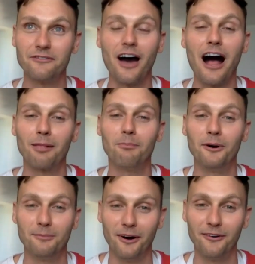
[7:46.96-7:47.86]

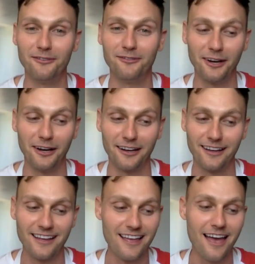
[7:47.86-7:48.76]
album of
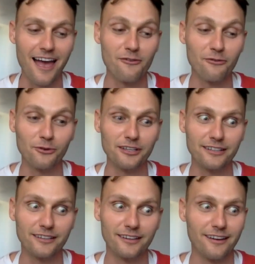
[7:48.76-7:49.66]
every